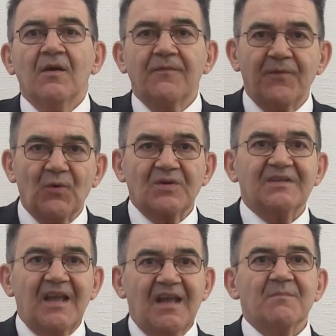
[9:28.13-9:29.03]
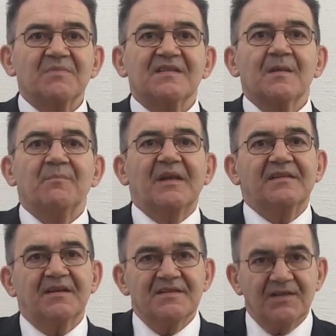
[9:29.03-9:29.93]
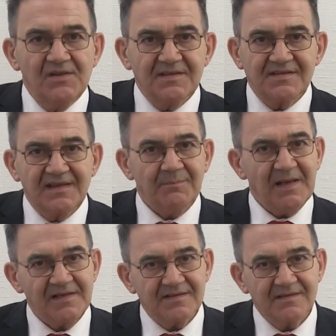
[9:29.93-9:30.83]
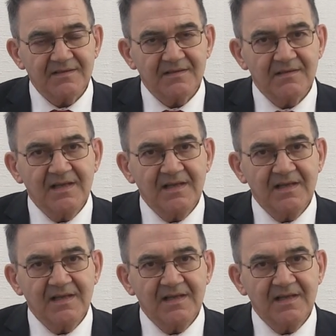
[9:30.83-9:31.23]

4 times better results than banks.